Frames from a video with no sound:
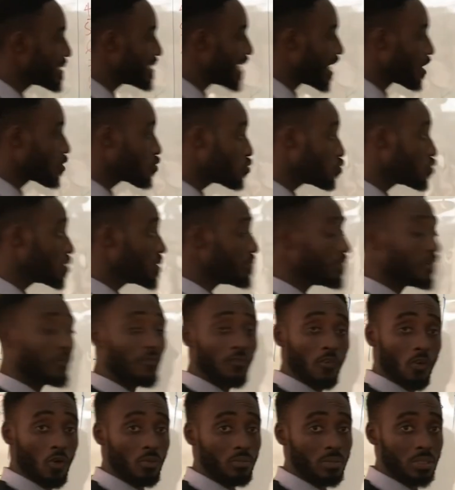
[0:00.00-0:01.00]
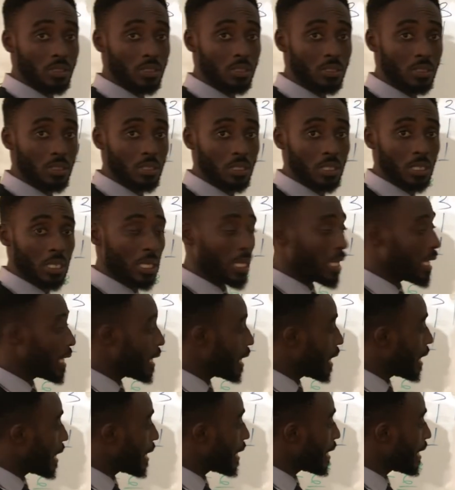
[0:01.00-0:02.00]
that could be formed.
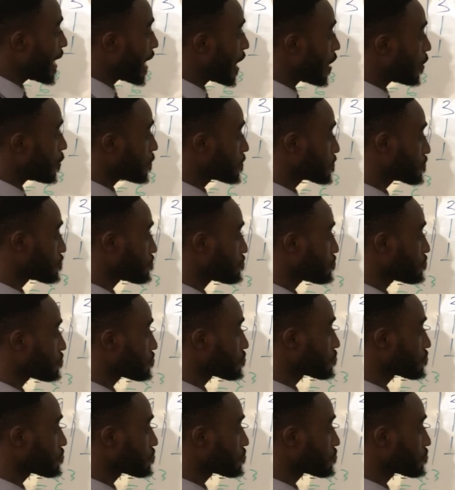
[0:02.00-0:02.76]
Now,